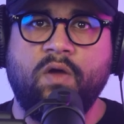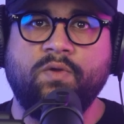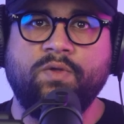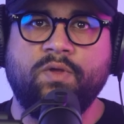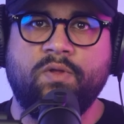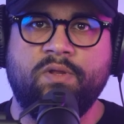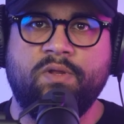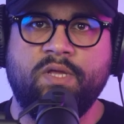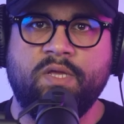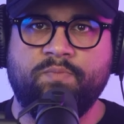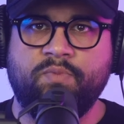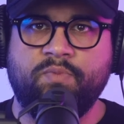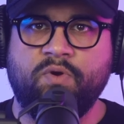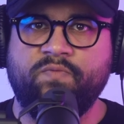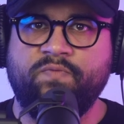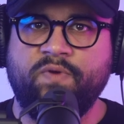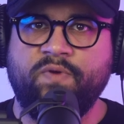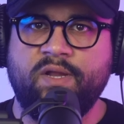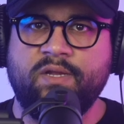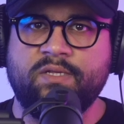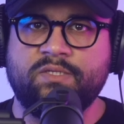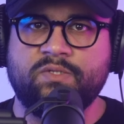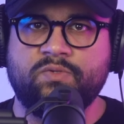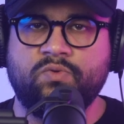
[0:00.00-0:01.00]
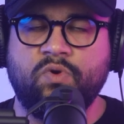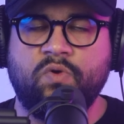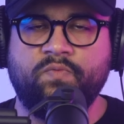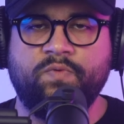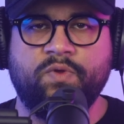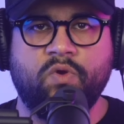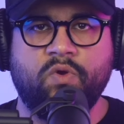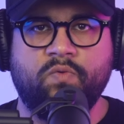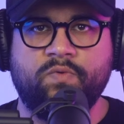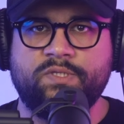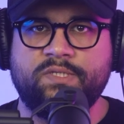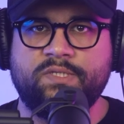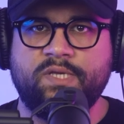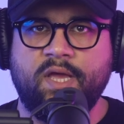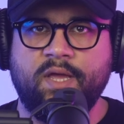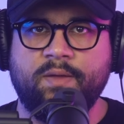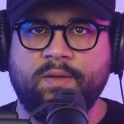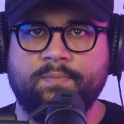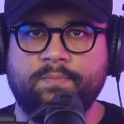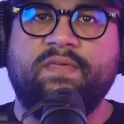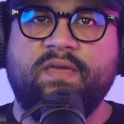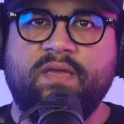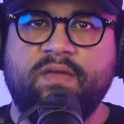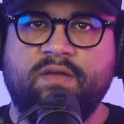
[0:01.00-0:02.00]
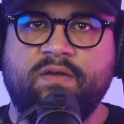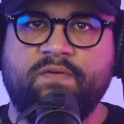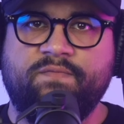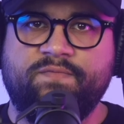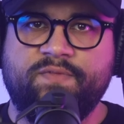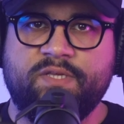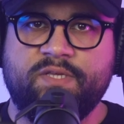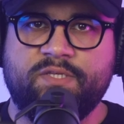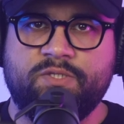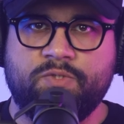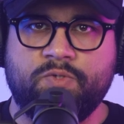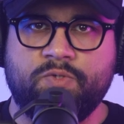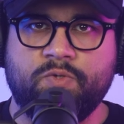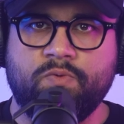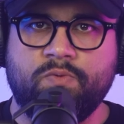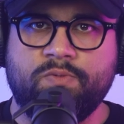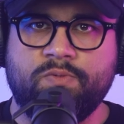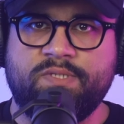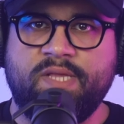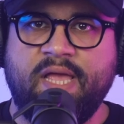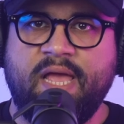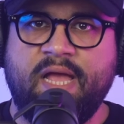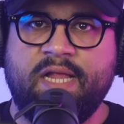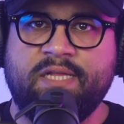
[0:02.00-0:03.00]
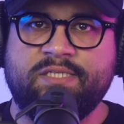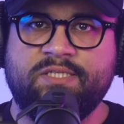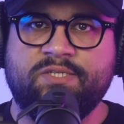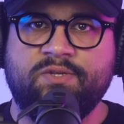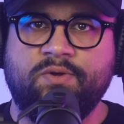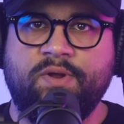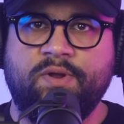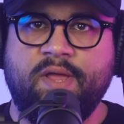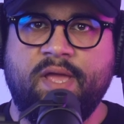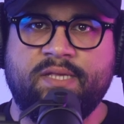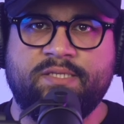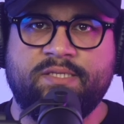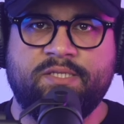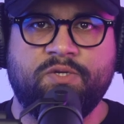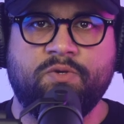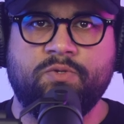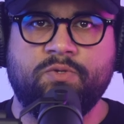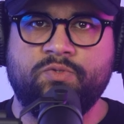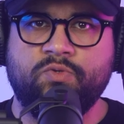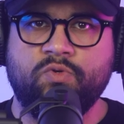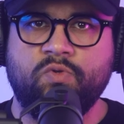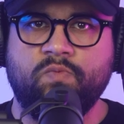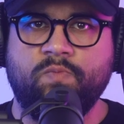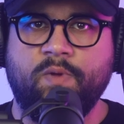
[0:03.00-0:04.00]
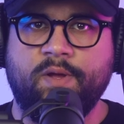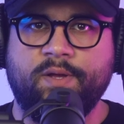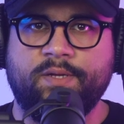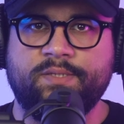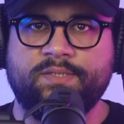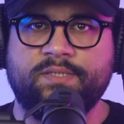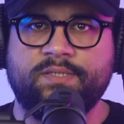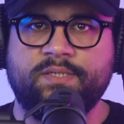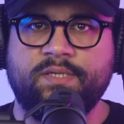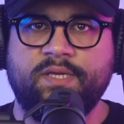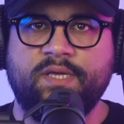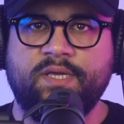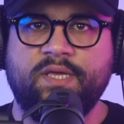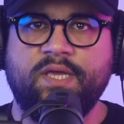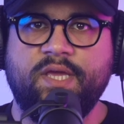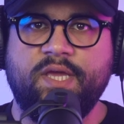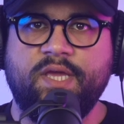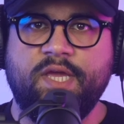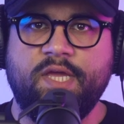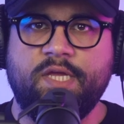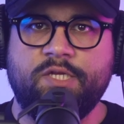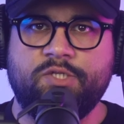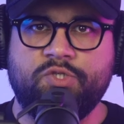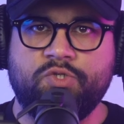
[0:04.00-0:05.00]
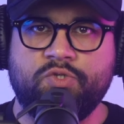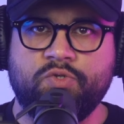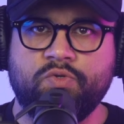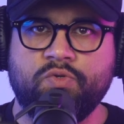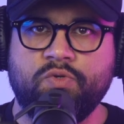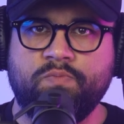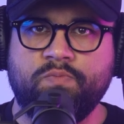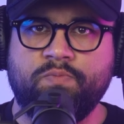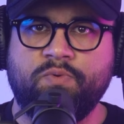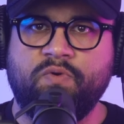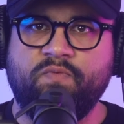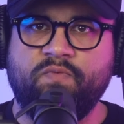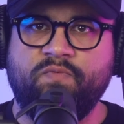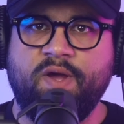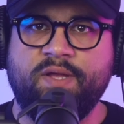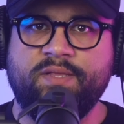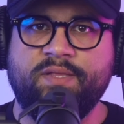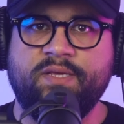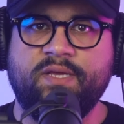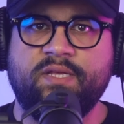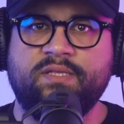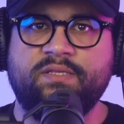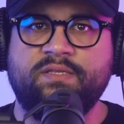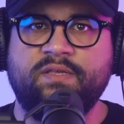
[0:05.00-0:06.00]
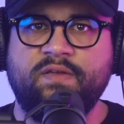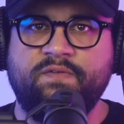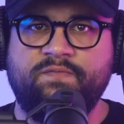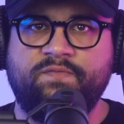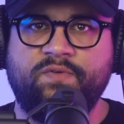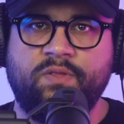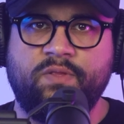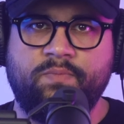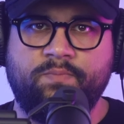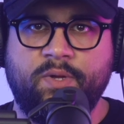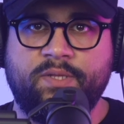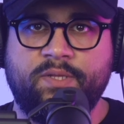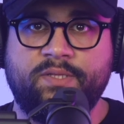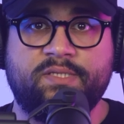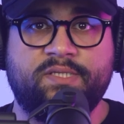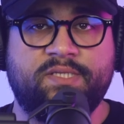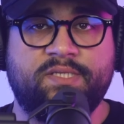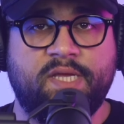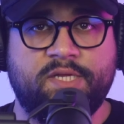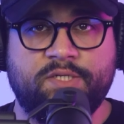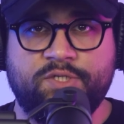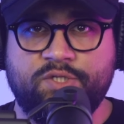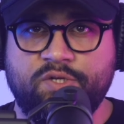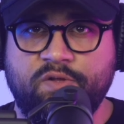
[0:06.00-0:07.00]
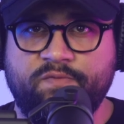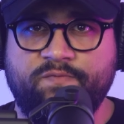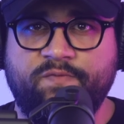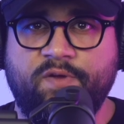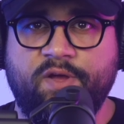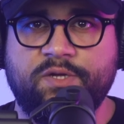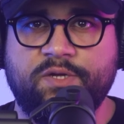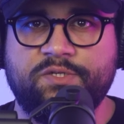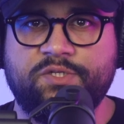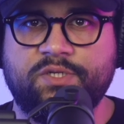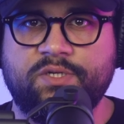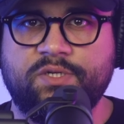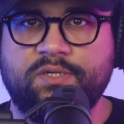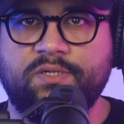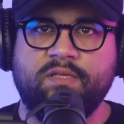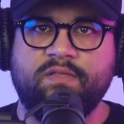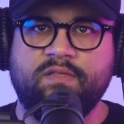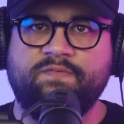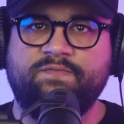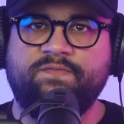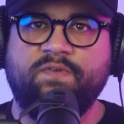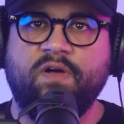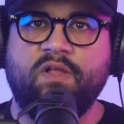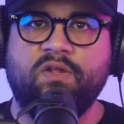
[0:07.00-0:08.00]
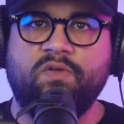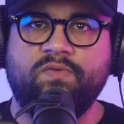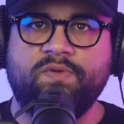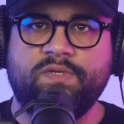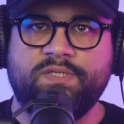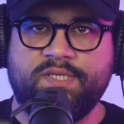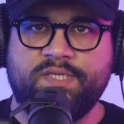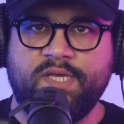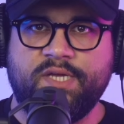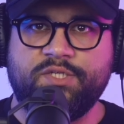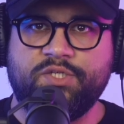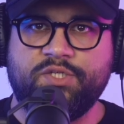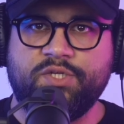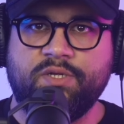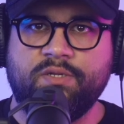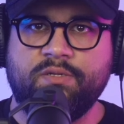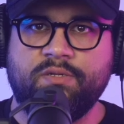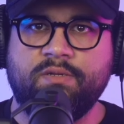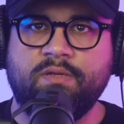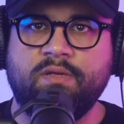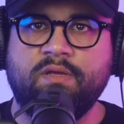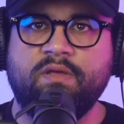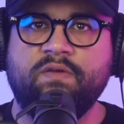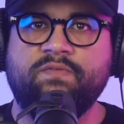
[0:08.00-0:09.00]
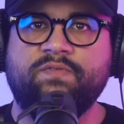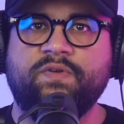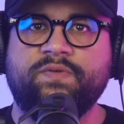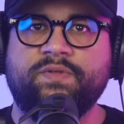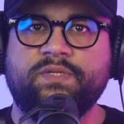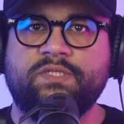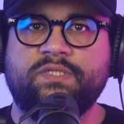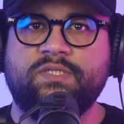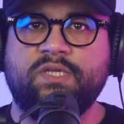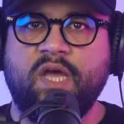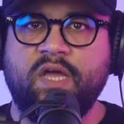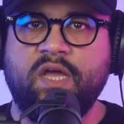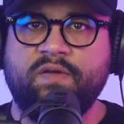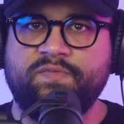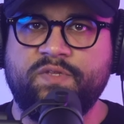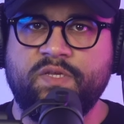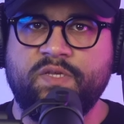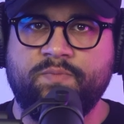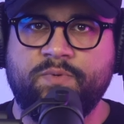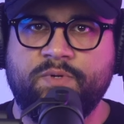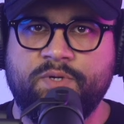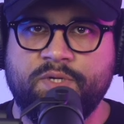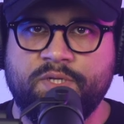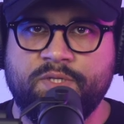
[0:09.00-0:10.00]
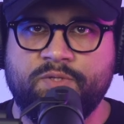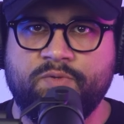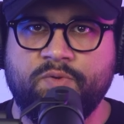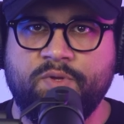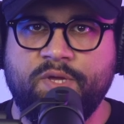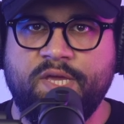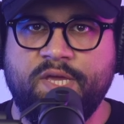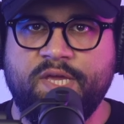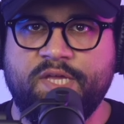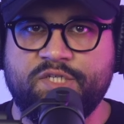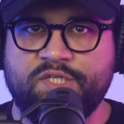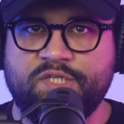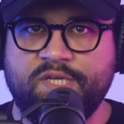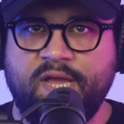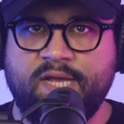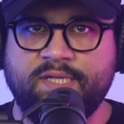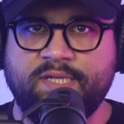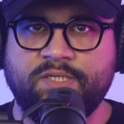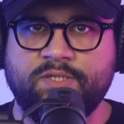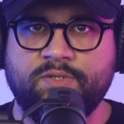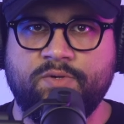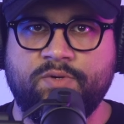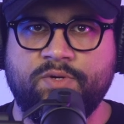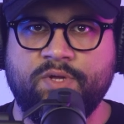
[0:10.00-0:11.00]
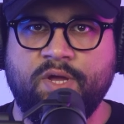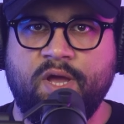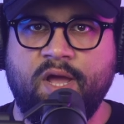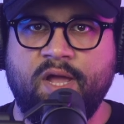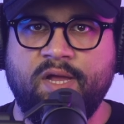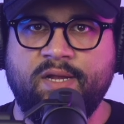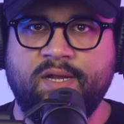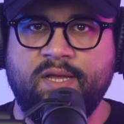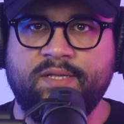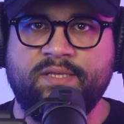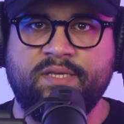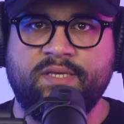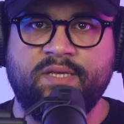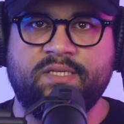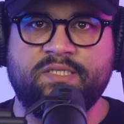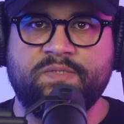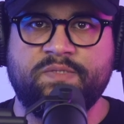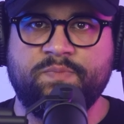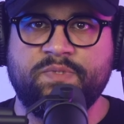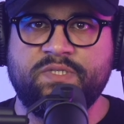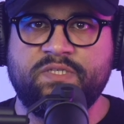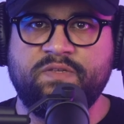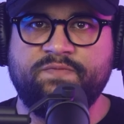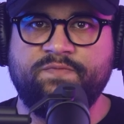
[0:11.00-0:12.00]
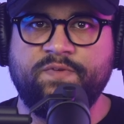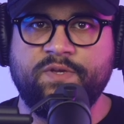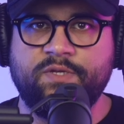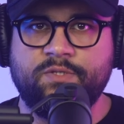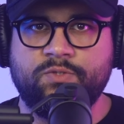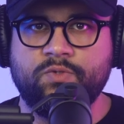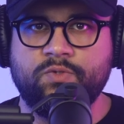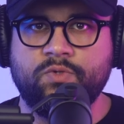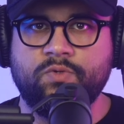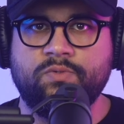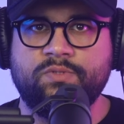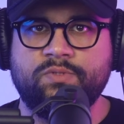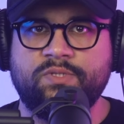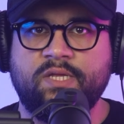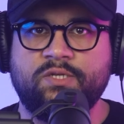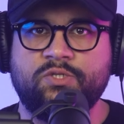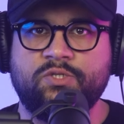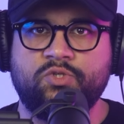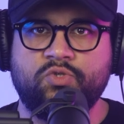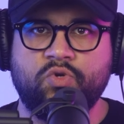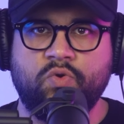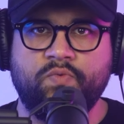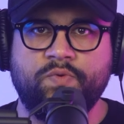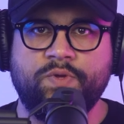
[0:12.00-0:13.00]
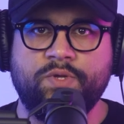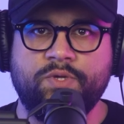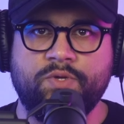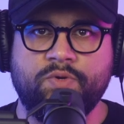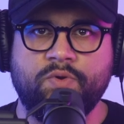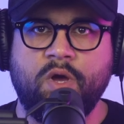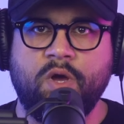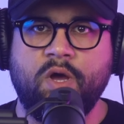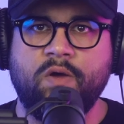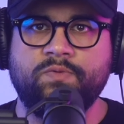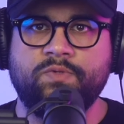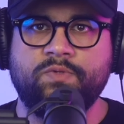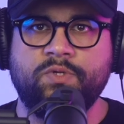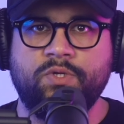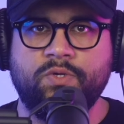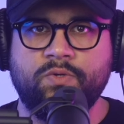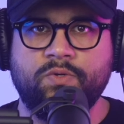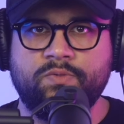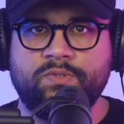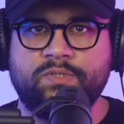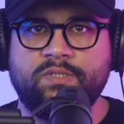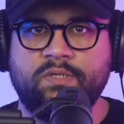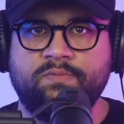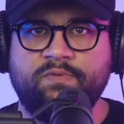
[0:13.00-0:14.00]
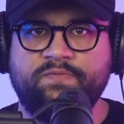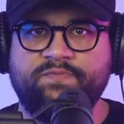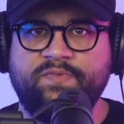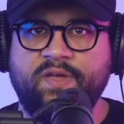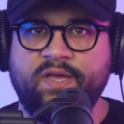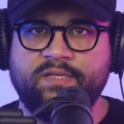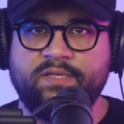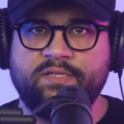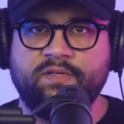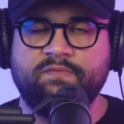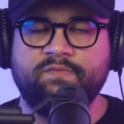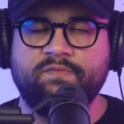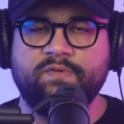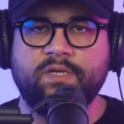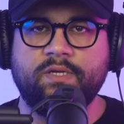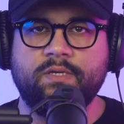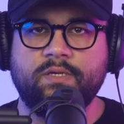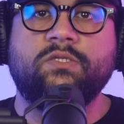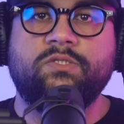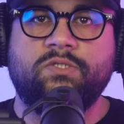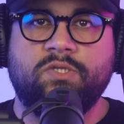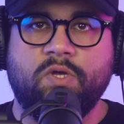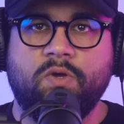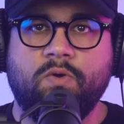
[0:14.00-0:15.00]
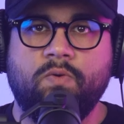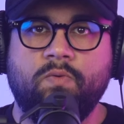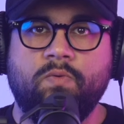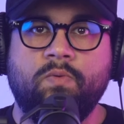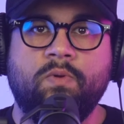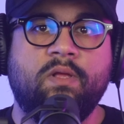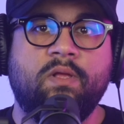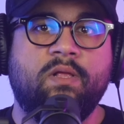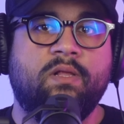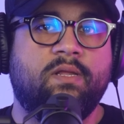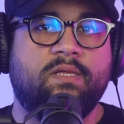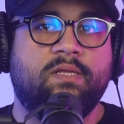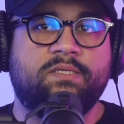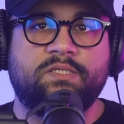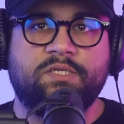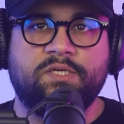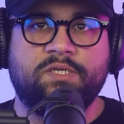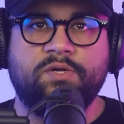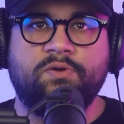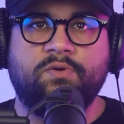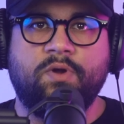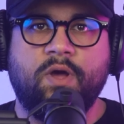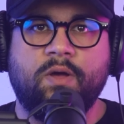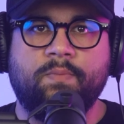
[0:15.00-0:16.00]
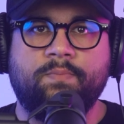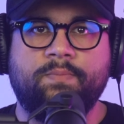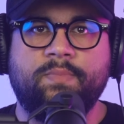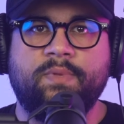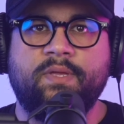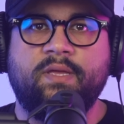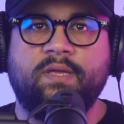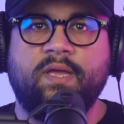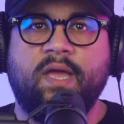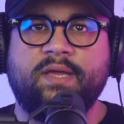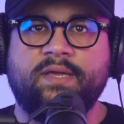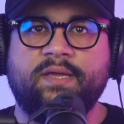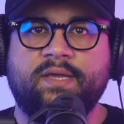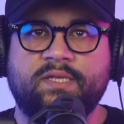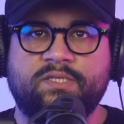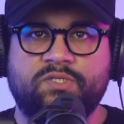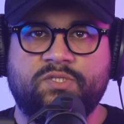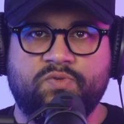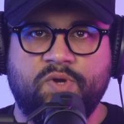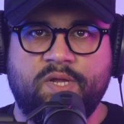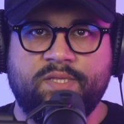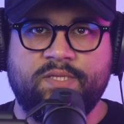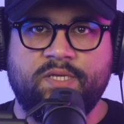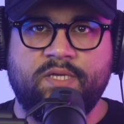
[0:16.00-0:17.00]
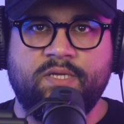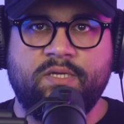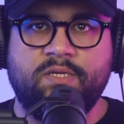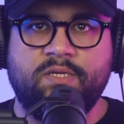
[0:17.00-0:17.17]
your link profile is growing over time. Think of these tools as your SEO toolbox, each tool providing a different but essential function. In the following section, we will dive deeper into each category, highlighting specific tools and showing you how to use them effectively. So, let's gear up and get ready